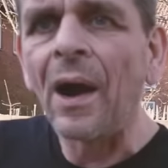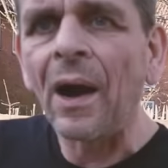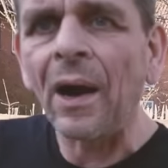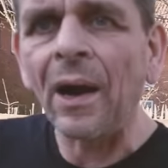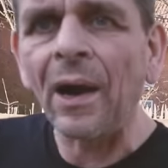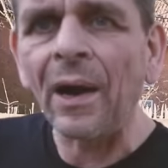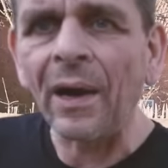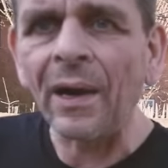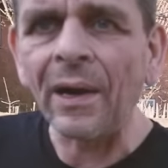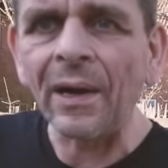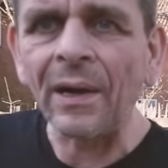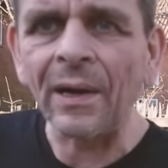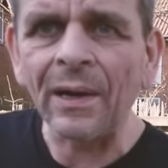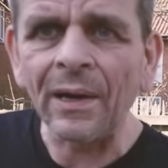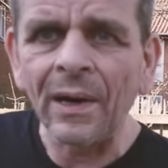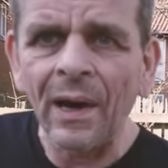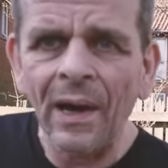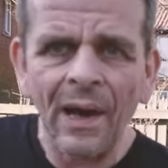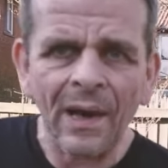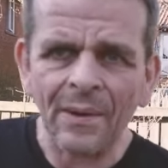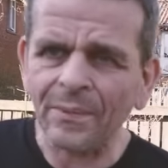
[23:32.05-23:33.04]
Uh,
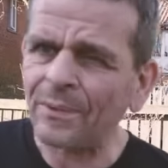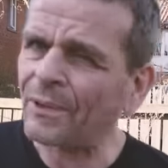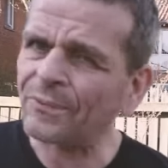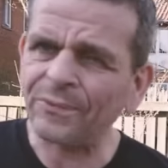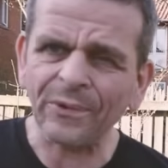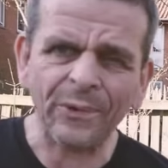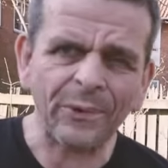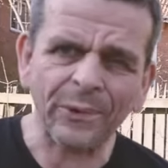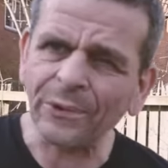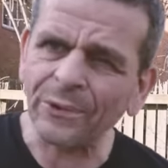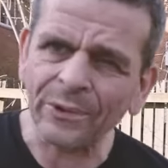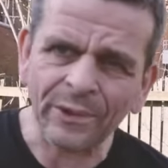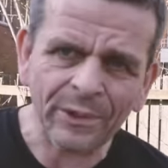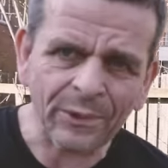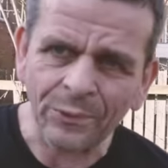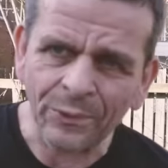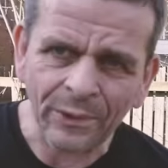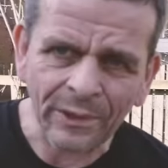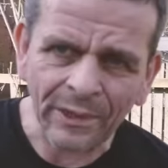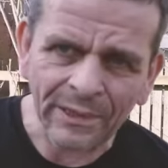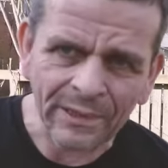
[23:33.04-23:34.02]
I'm not very good at
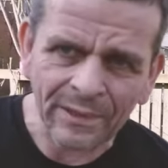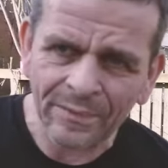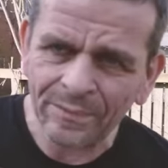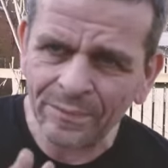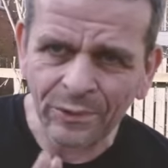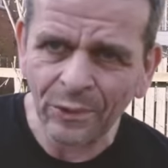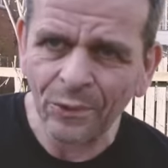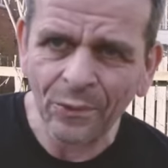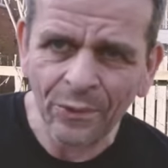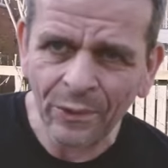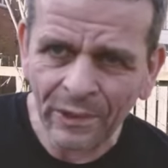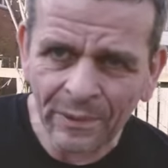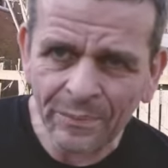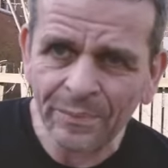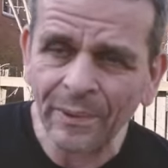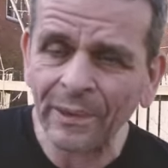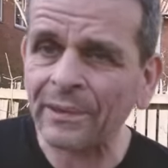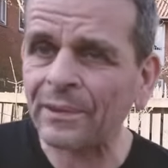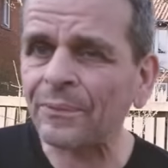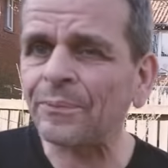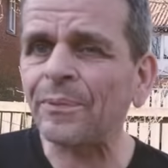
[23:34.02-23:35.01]
doing it so thin,
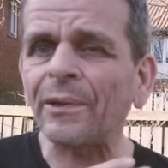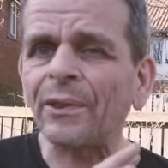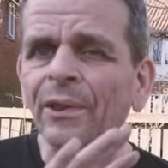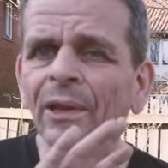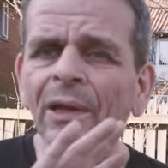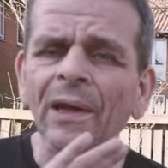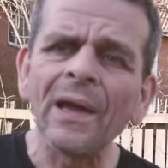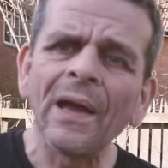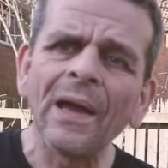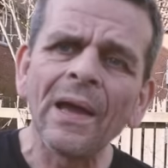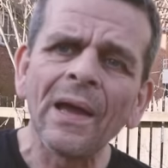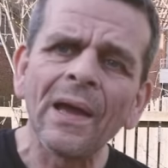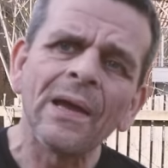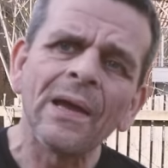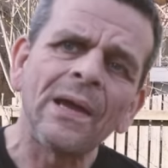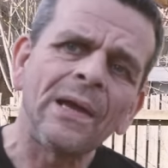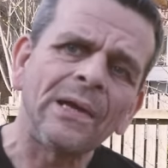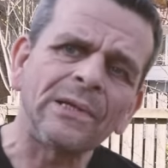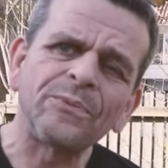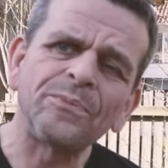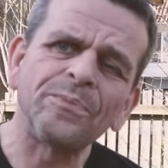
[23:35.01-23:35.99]
but but the,
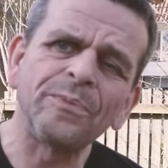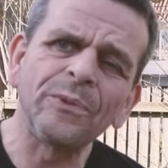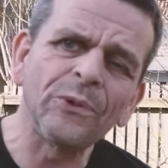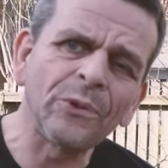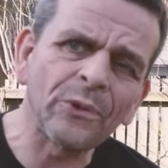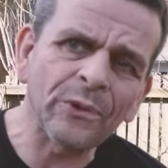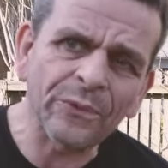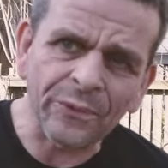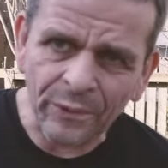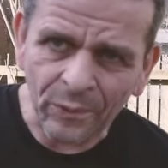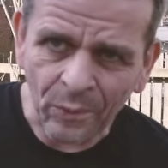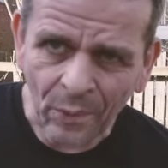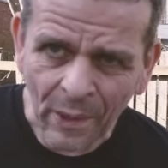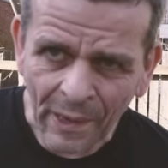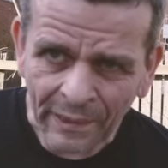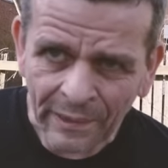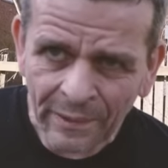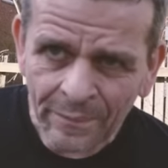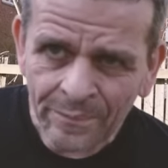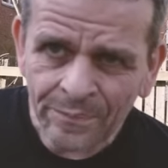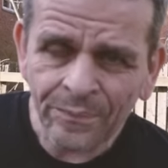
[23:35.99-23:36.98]
it's beautiful
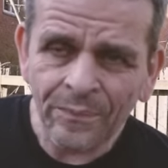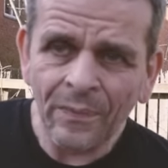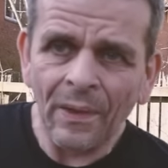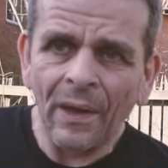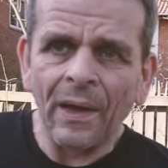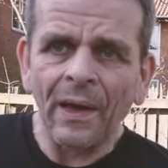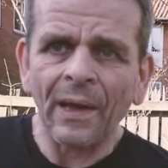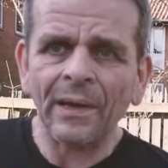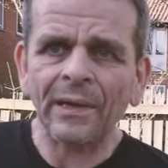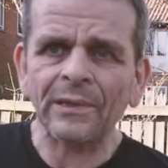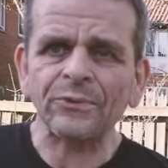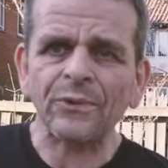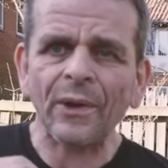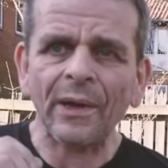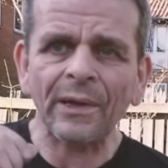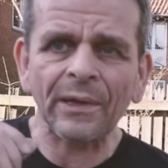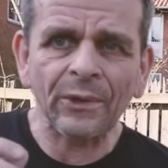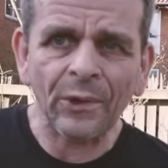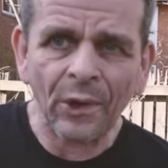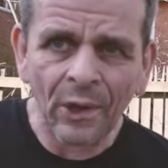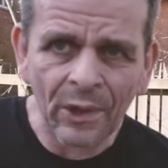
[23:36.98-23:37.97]
white. And I
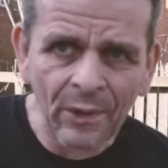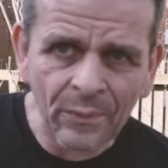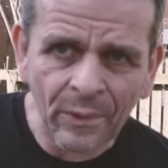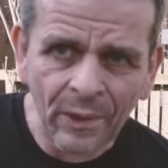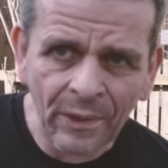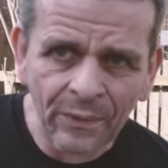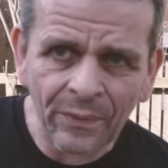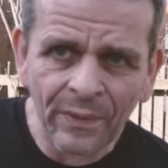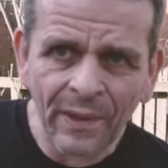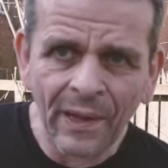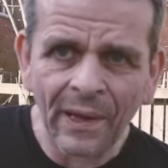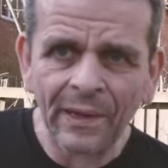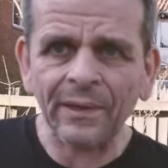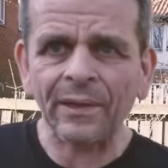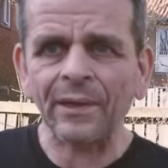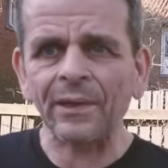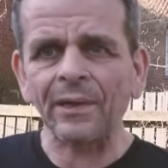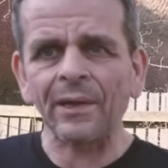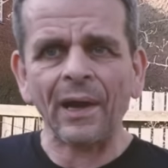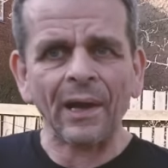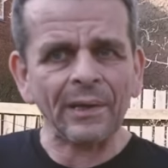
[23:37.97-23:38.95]
tried another one that
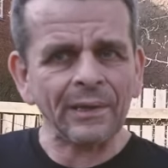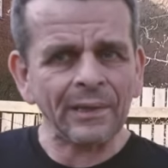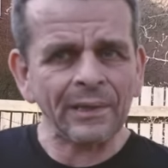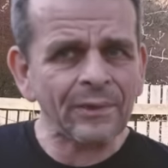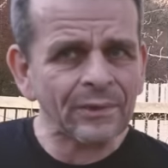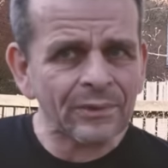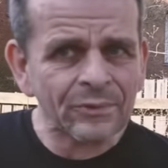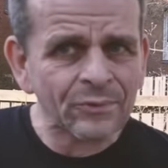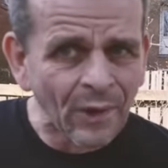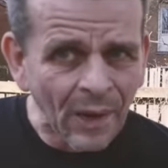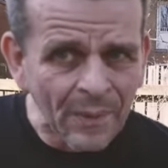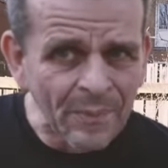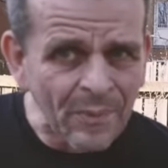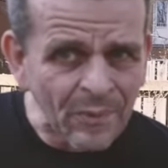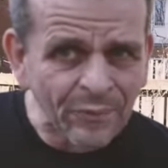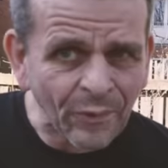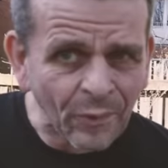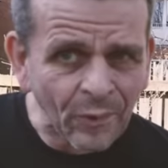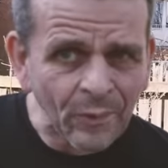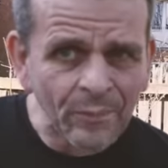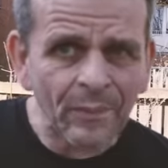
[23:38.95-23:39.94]
uh, I didn't try
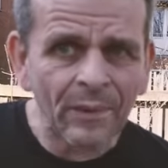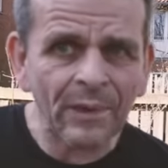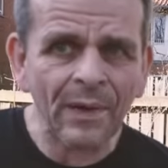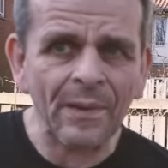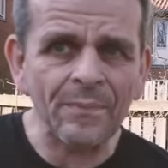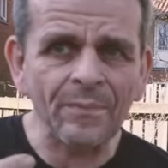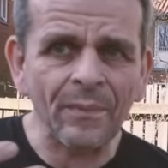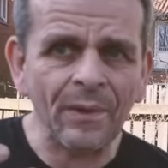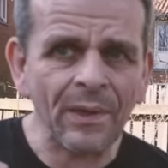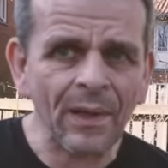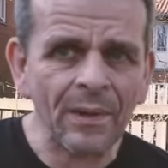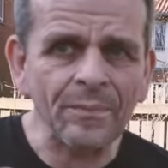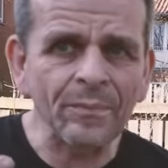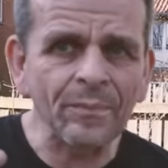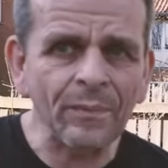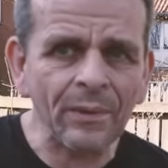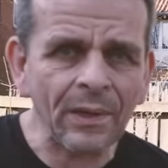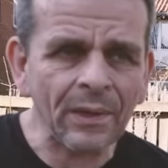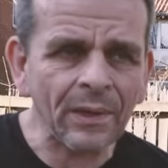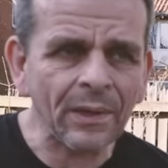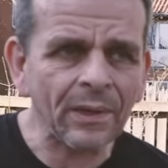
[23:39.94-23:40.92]
before,
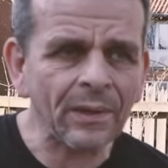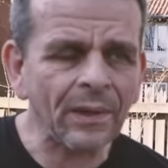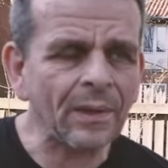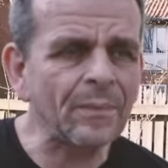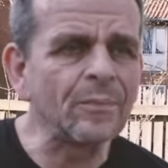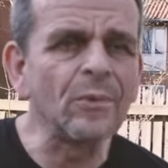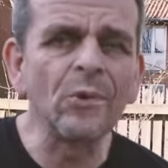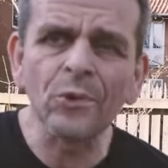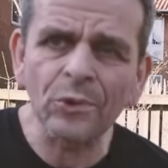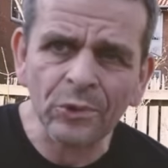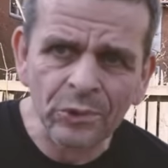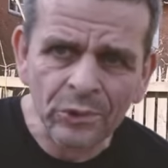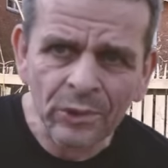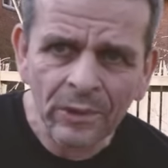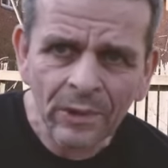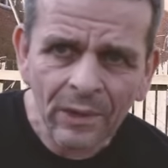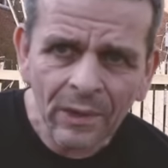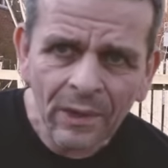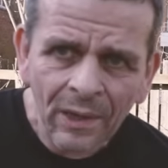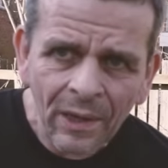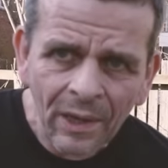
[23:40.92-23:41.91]
Lamouche
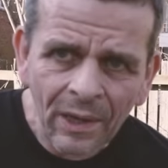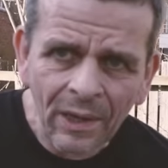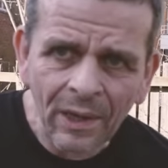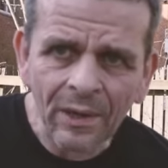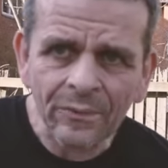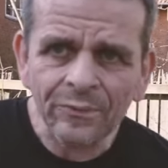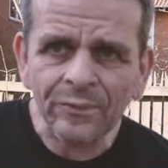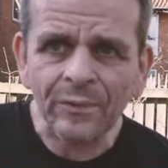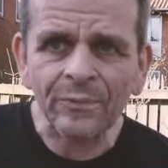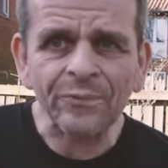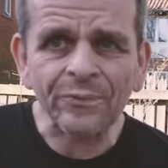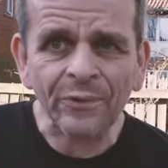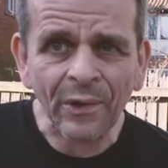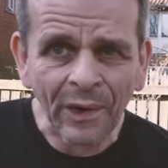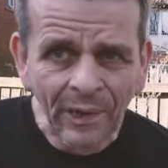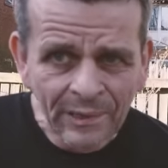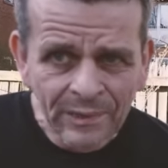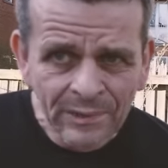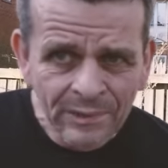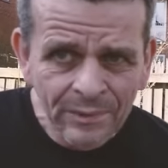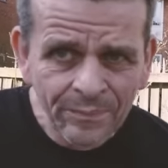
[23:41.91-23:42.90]
uh, from
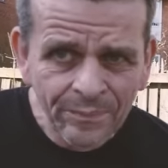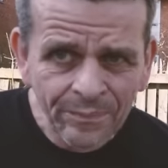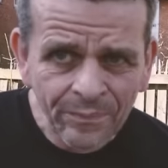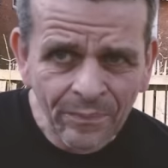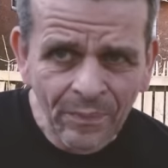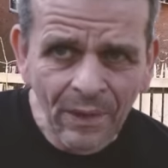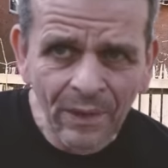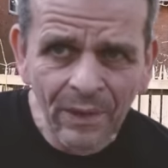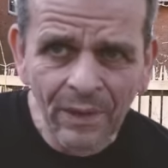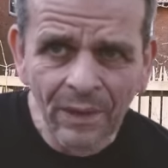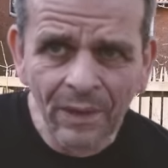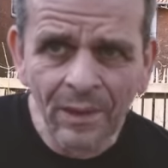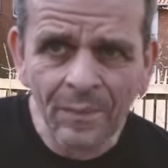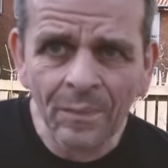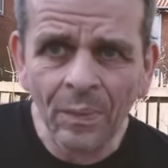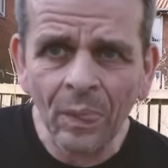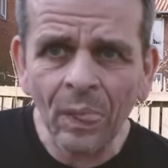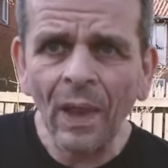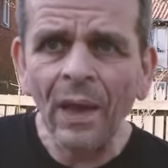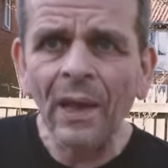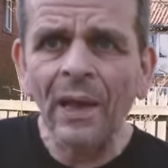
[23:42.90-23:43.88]
France.
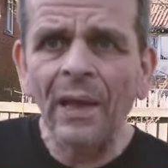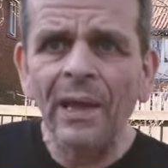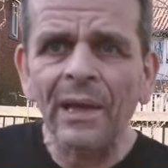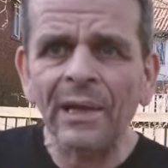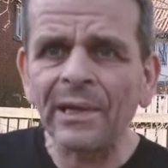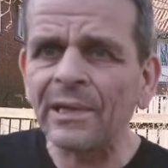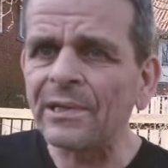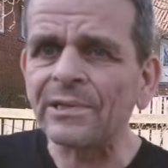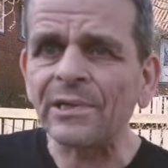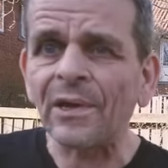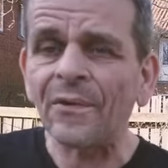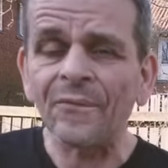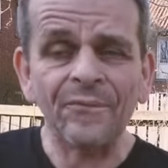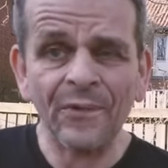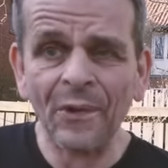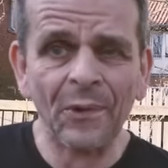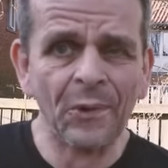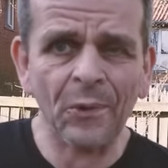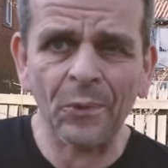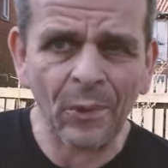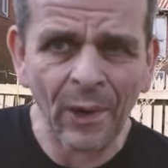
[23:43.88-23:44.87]
Um, it is
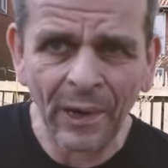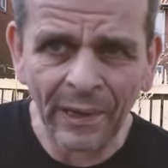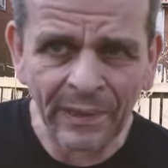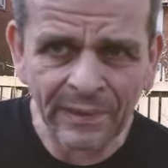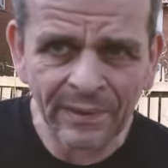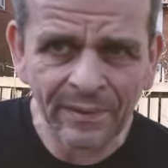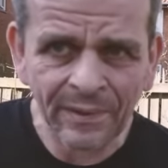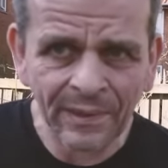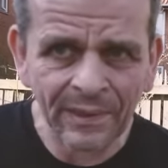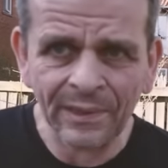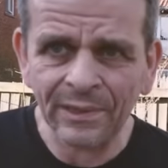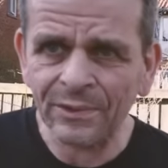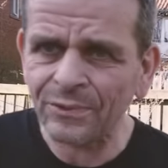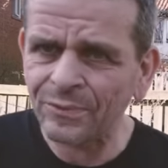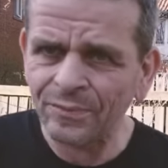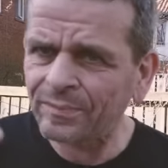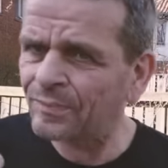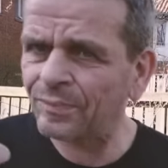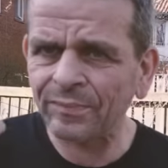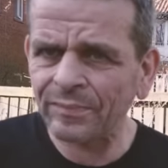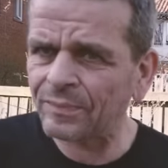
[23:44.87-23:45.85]
very white. It is
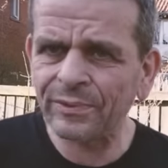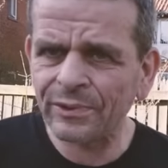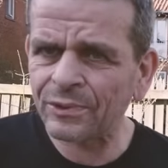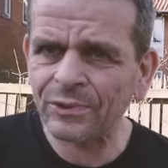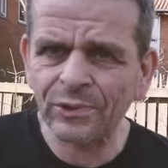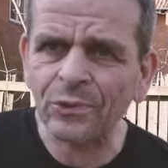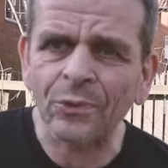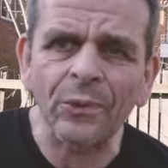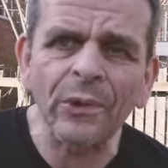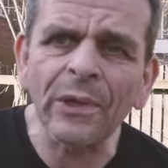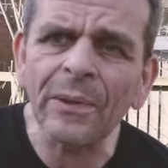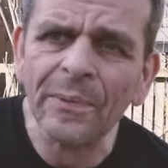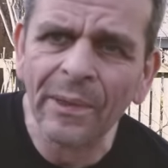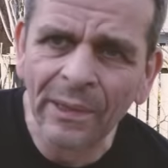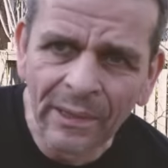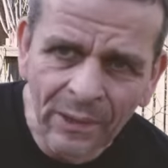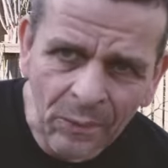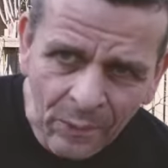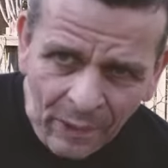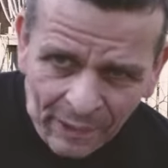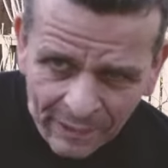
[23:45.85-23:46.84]

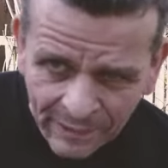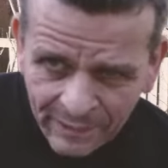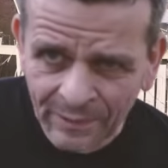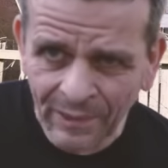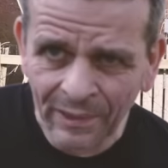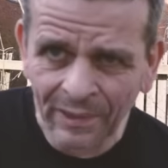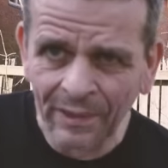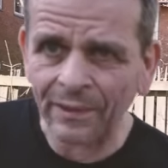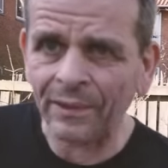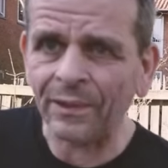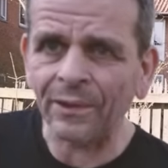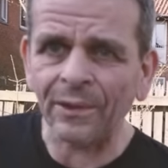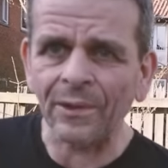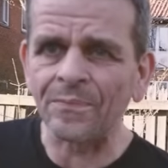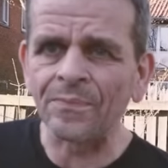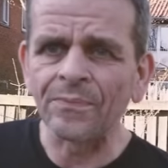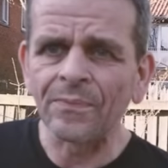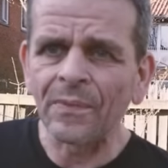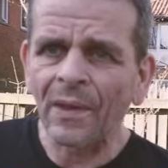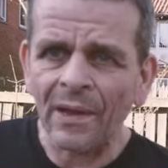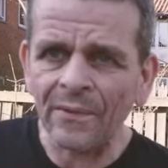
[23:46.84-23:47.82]
screamingly white and,
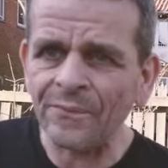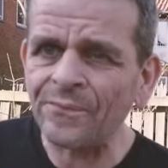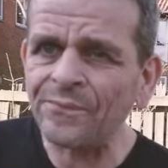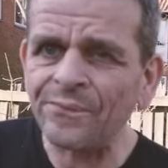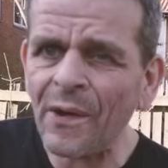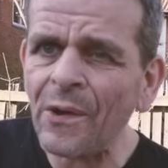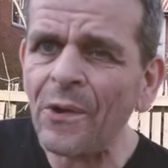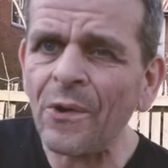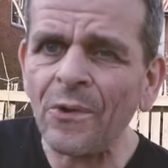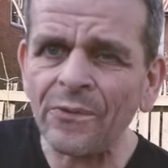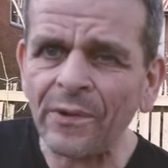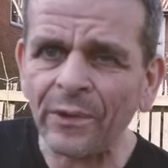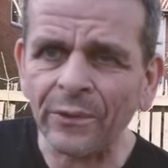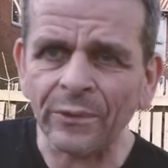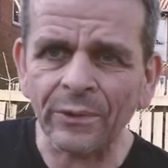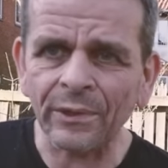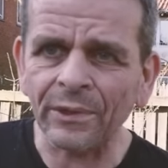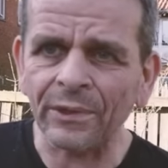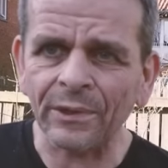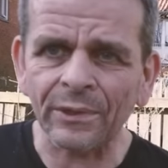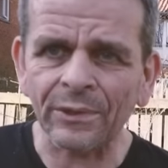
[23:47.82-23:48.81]
um, and very,
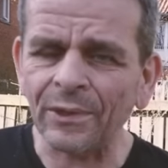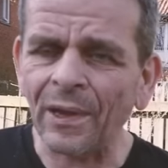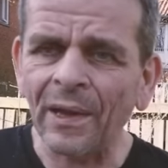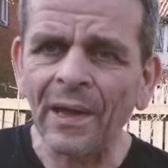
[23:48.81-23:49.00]
very.